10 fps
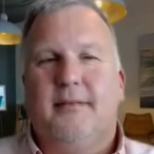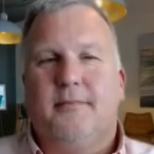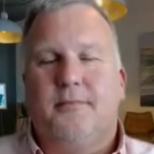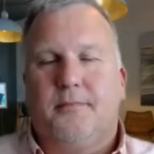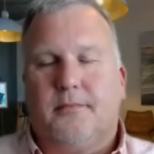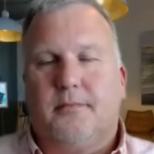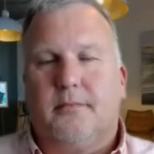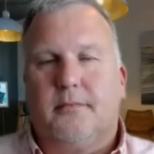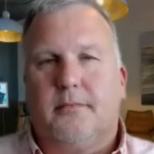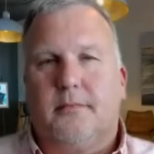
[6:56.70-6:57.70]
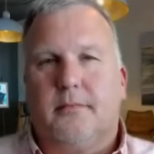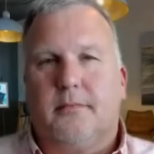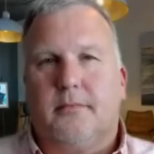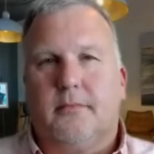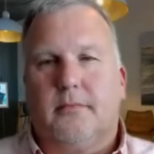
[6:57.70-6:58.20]

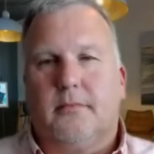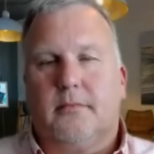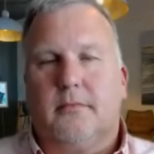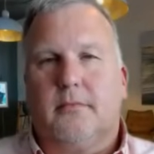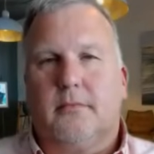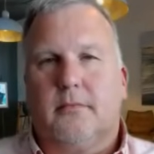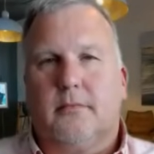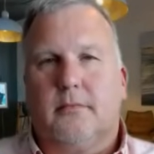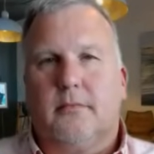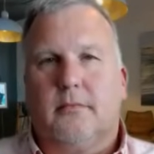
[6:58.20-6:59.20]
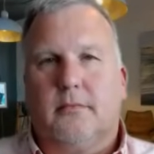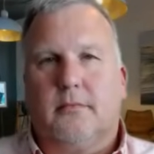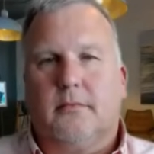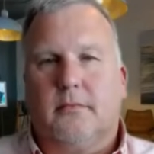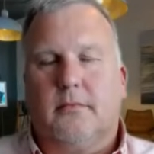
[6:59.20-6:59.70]

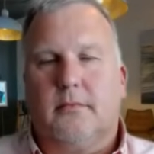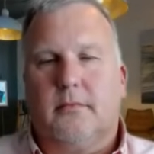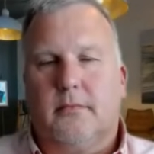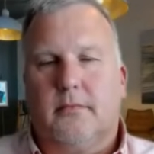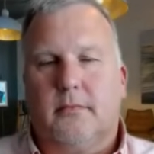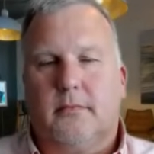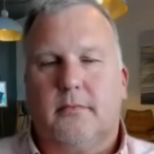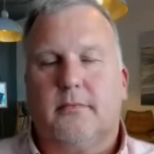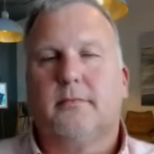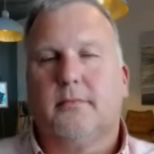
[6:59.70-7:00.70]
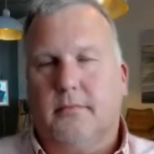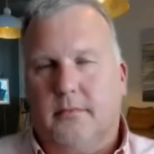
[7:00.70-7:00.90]
[no speech]